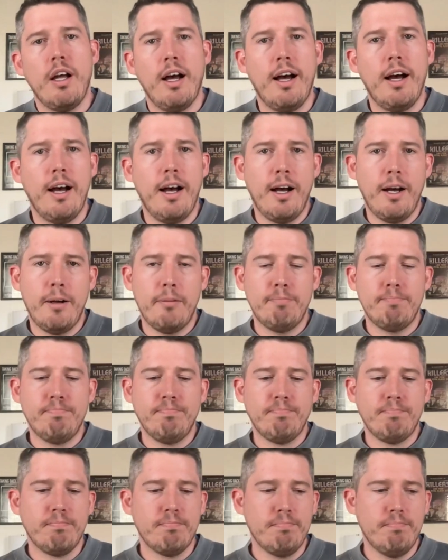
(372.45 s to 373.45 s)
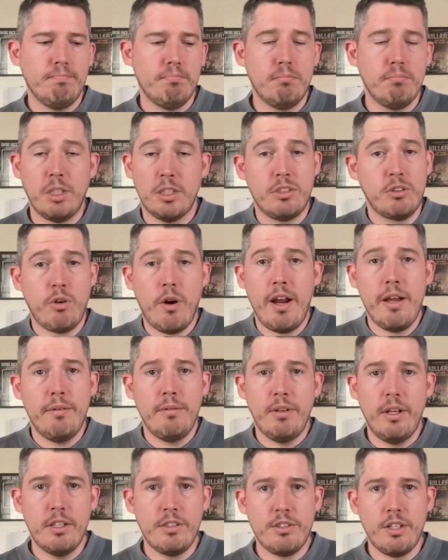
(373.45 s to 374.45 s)
But it's great.
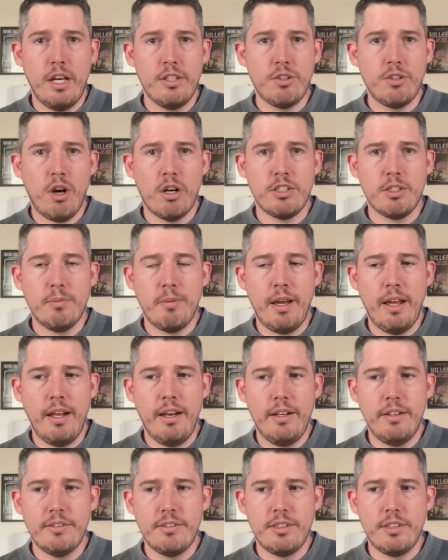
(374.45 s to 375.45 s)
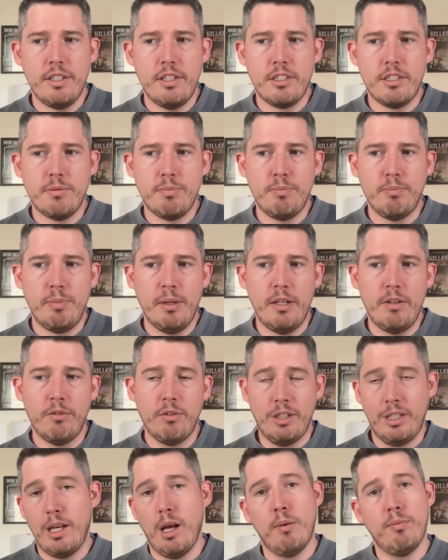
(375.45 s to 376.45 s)
It's awesome, and it's been
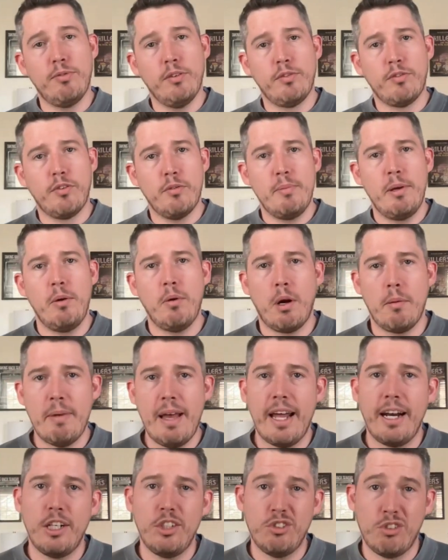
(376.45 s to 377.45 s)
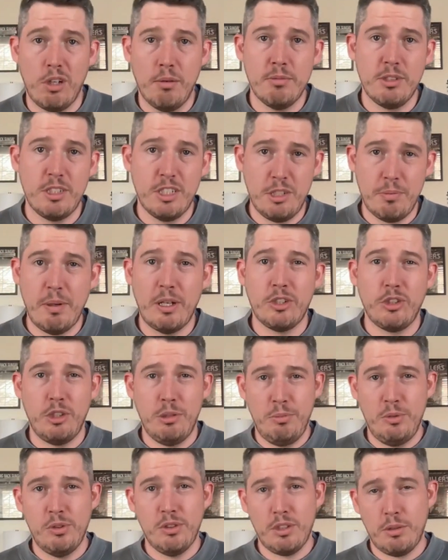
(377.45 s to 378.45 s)
really helpful for me when I'm adding drums, especially
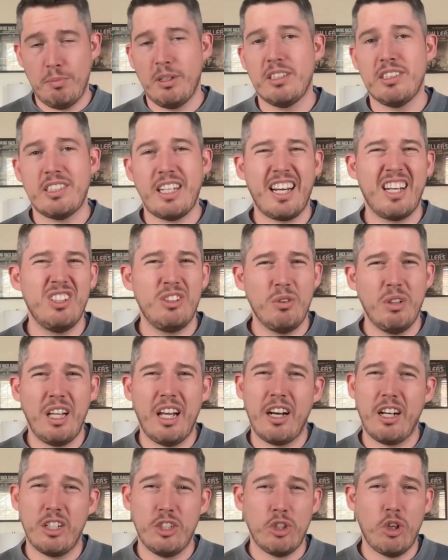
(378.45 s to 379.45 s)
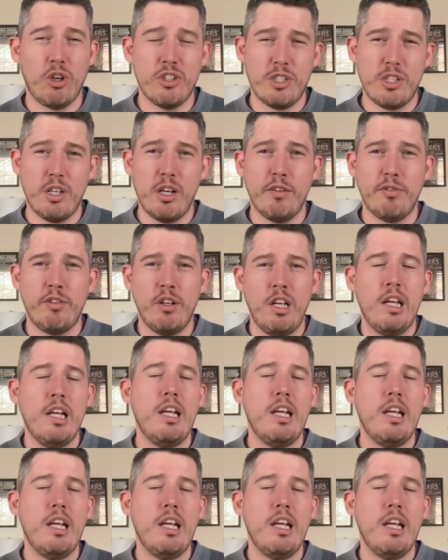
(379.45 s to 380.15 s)
music, because I can do a lot of guitar stuff.